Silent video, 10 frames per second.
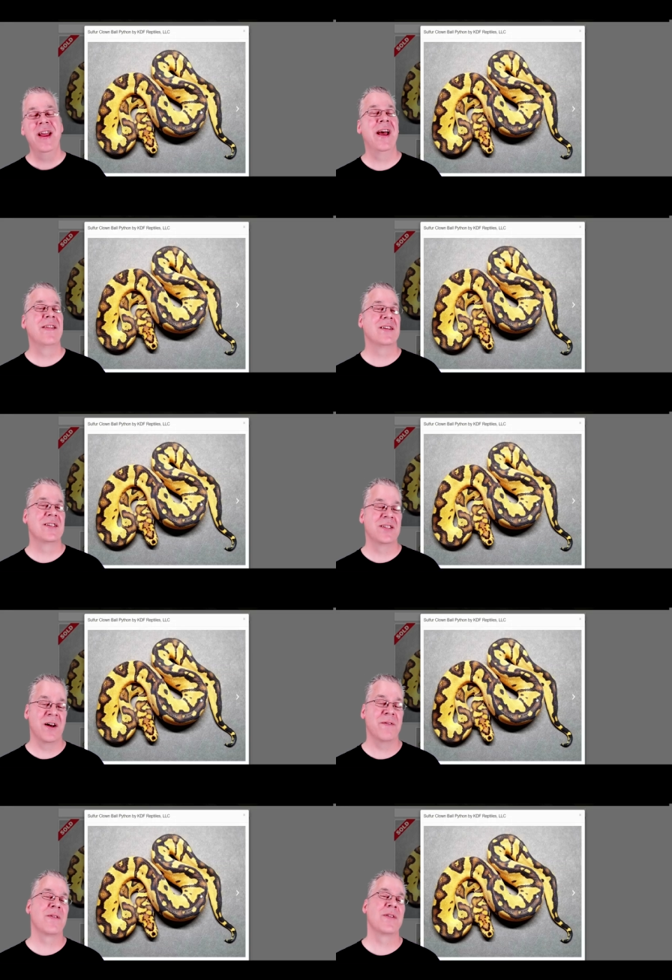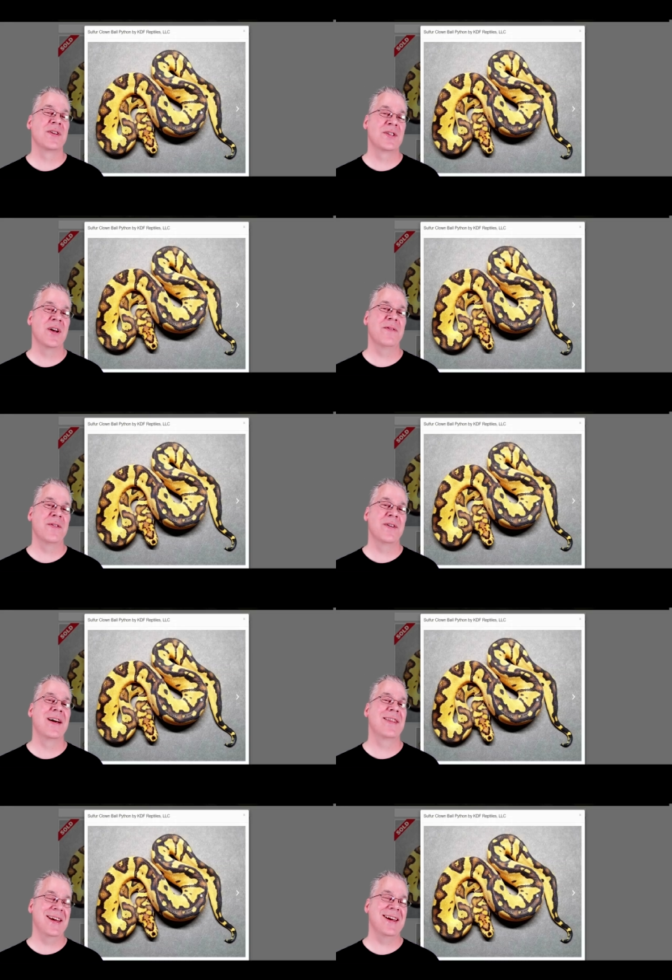and the sulfur. The sulfur,
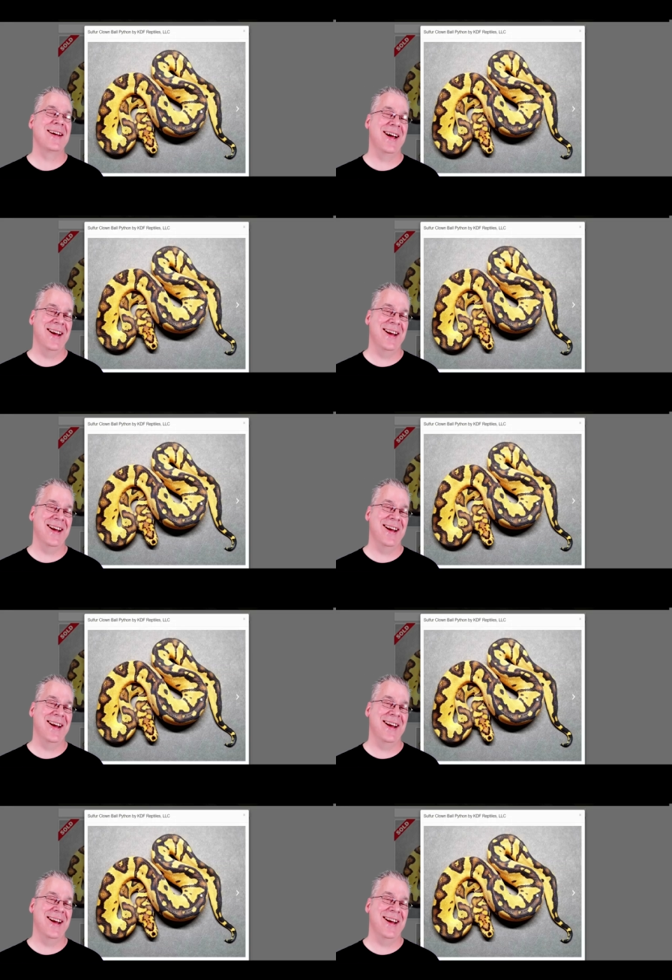I think it